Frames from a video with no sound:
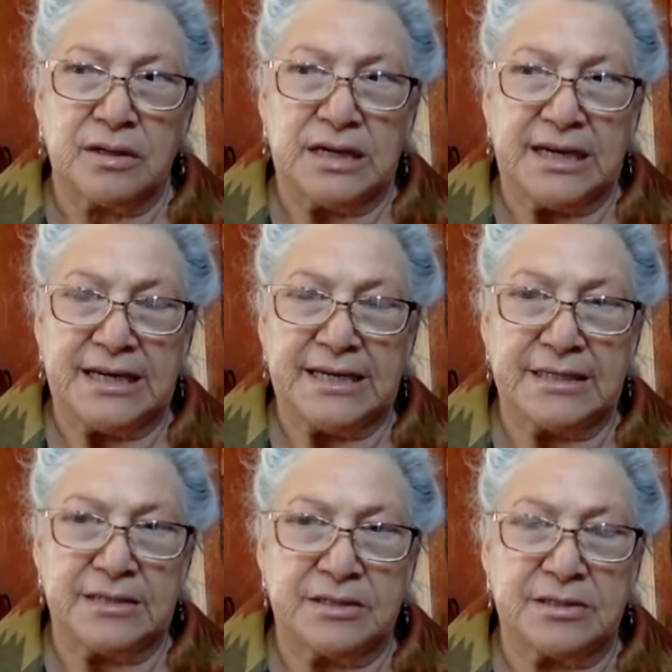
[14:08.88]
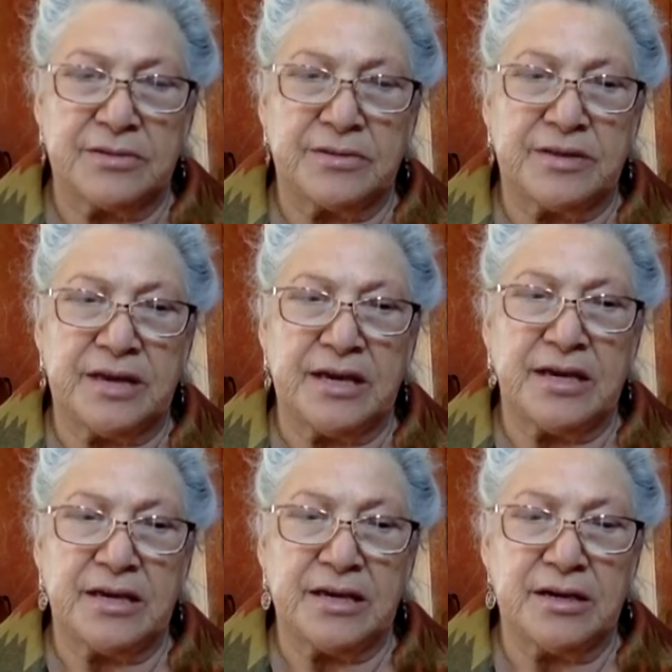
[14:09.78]
And
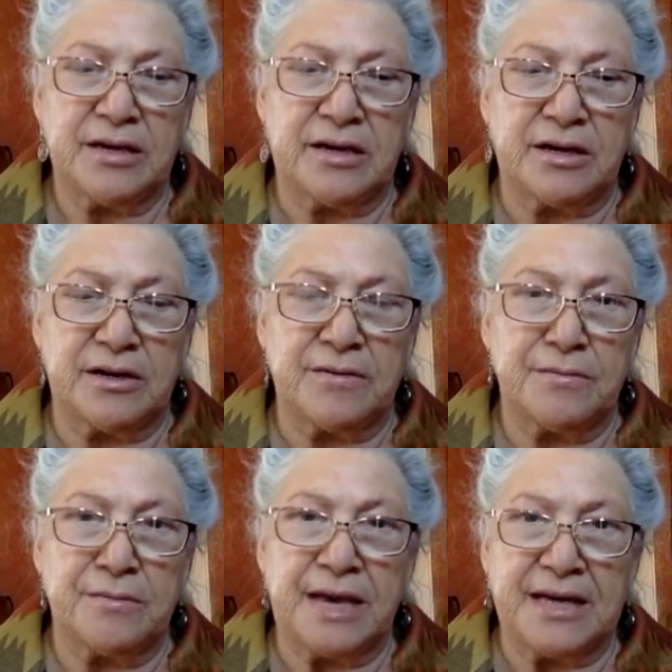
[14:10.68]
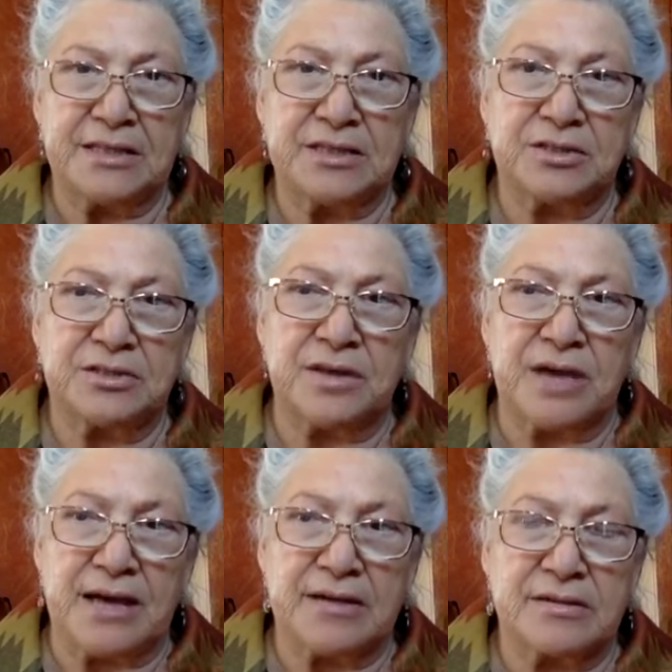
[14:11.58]
they managed
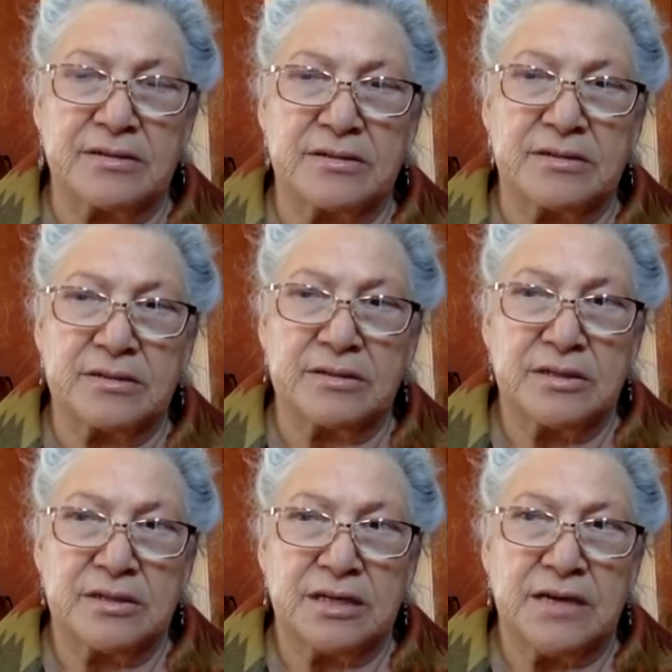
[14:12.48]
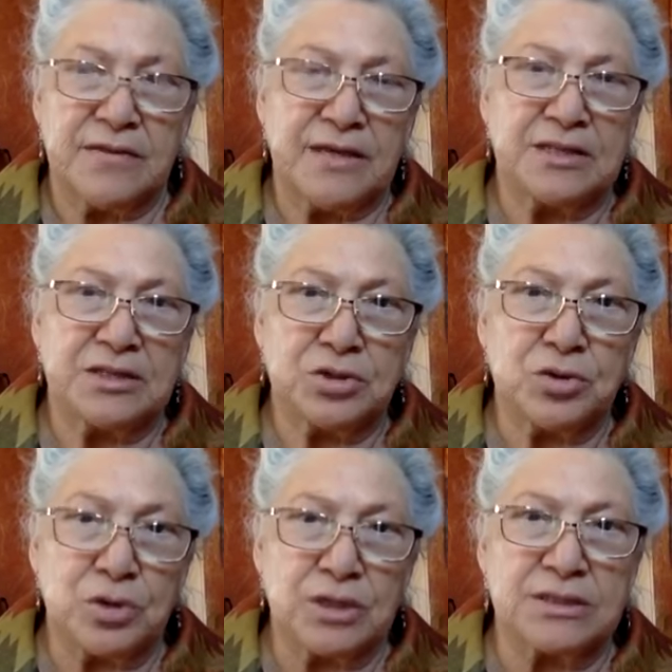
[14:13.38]
that, and they
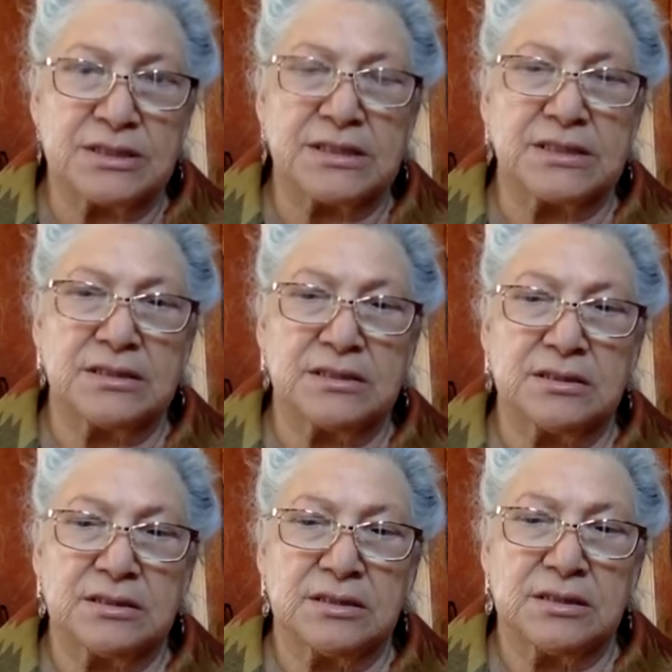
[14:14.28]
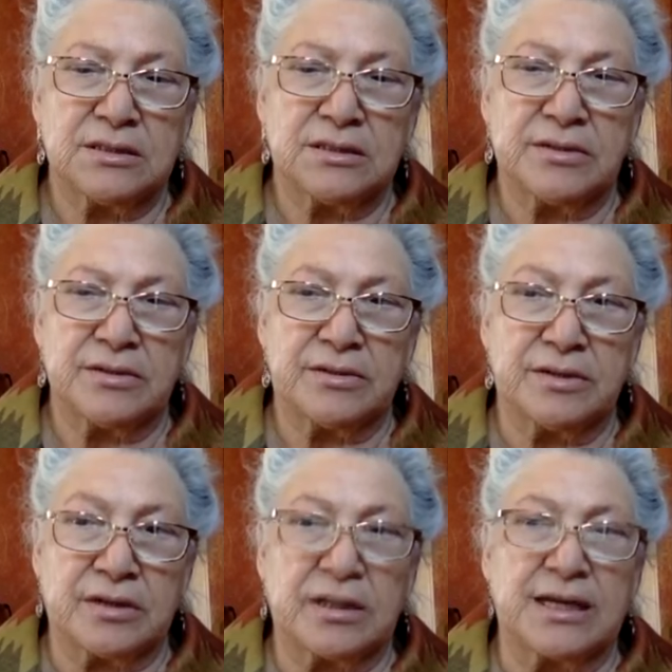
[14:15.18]
taught the
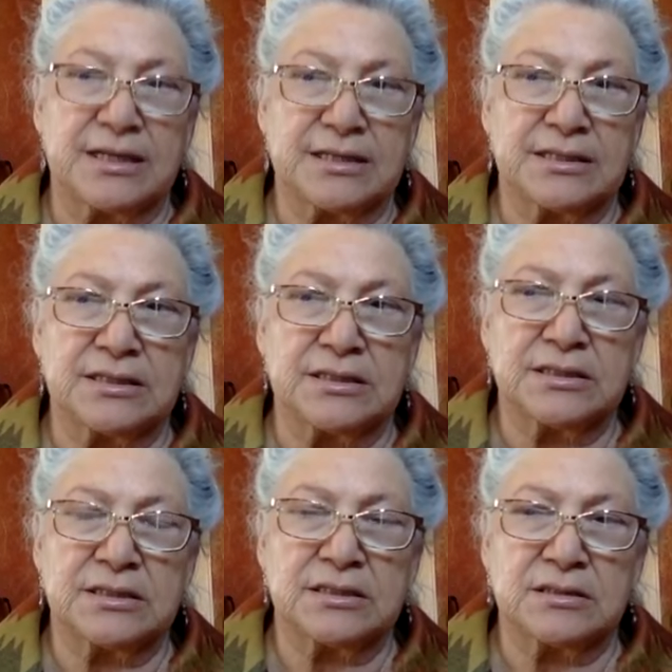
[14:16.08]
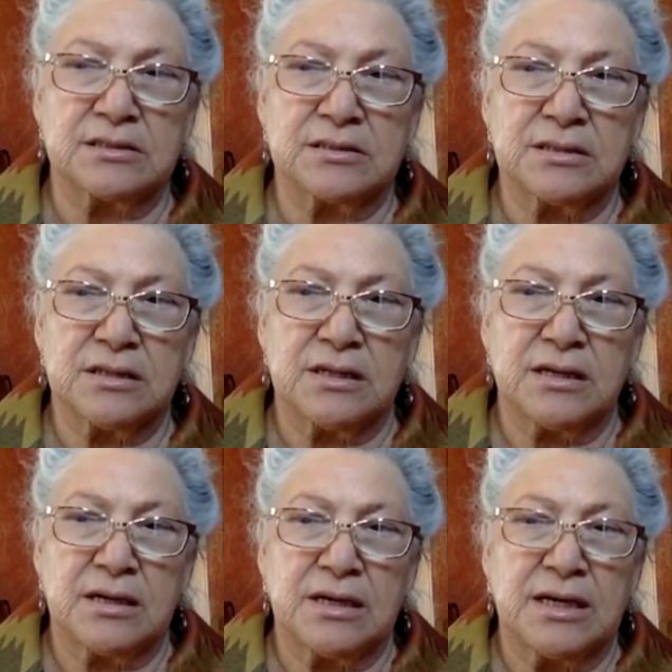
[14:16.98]
classes
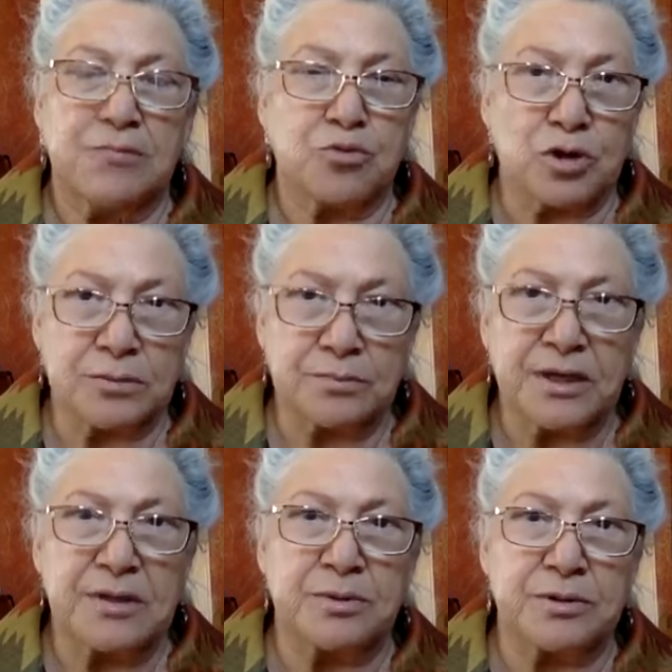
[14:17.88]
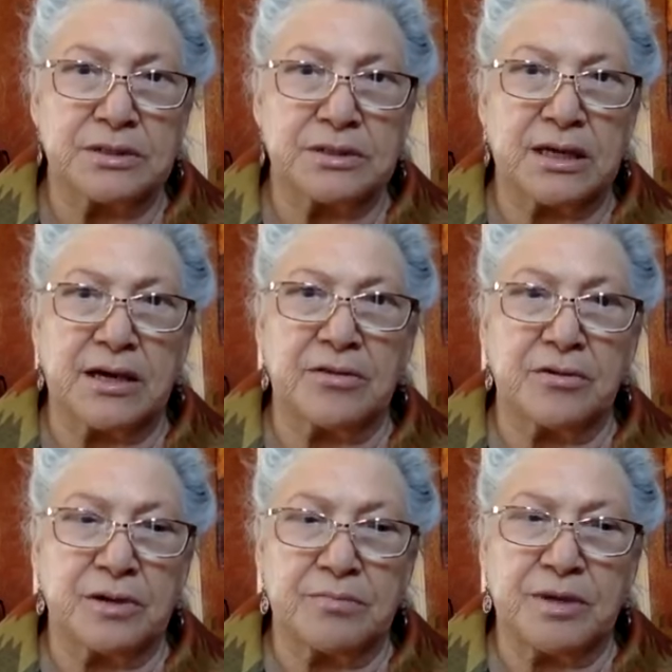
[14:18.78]
and brought people
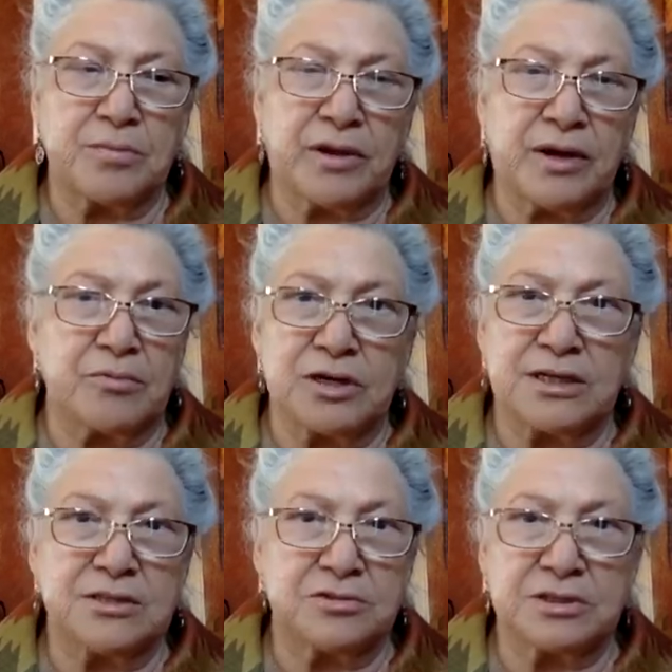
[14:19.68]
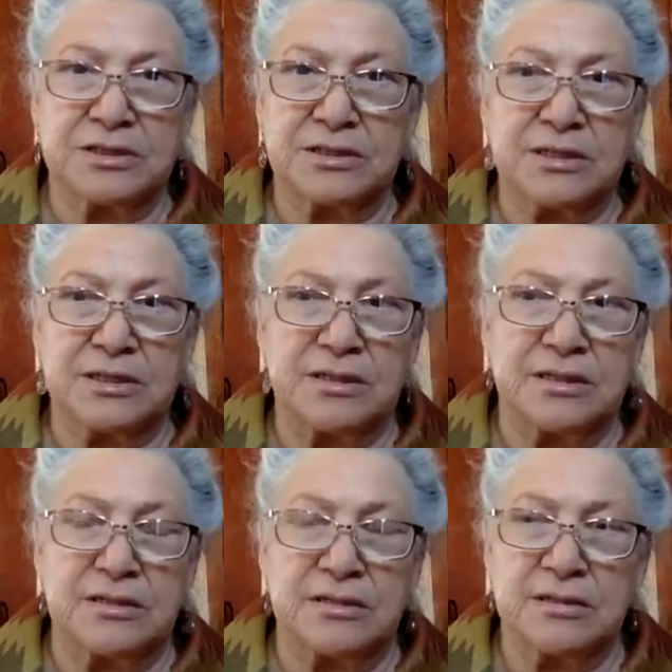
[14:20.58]
together, and people that were interested
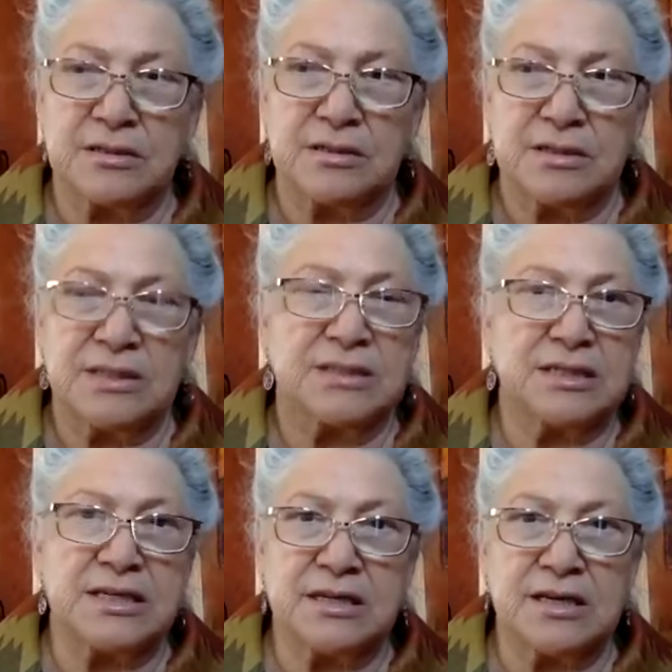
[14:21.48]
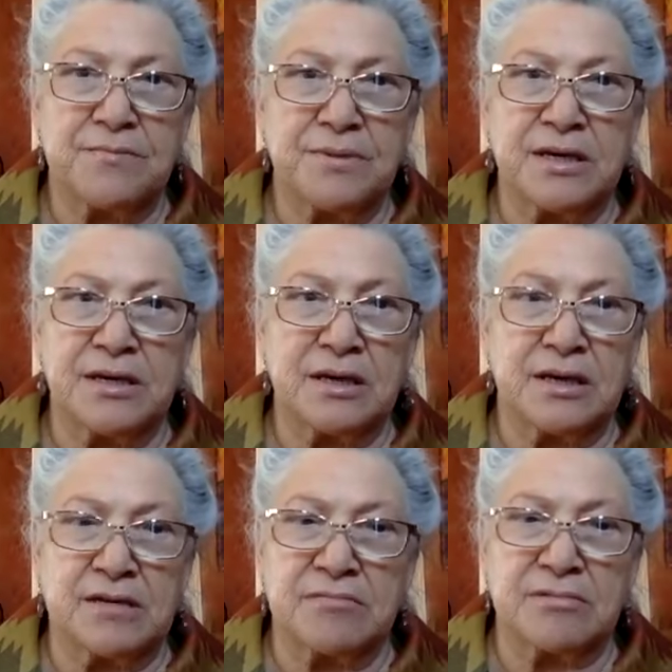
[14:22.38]
in seed keeping,
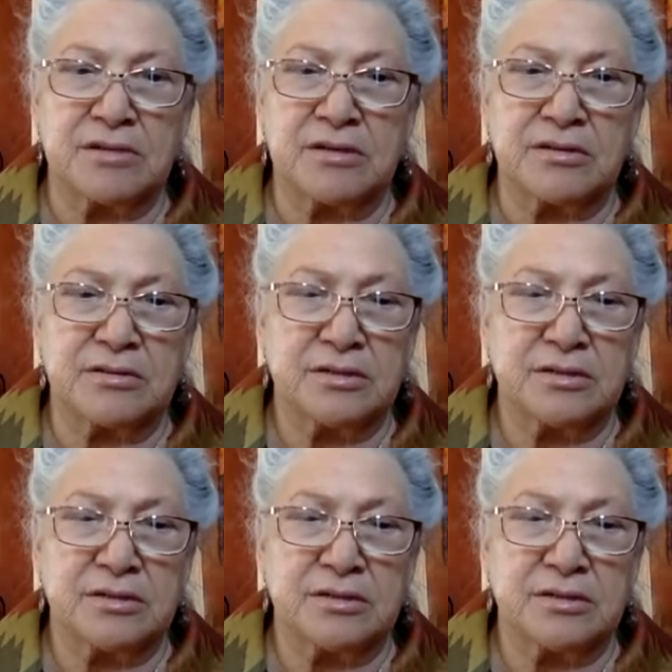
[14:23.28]
and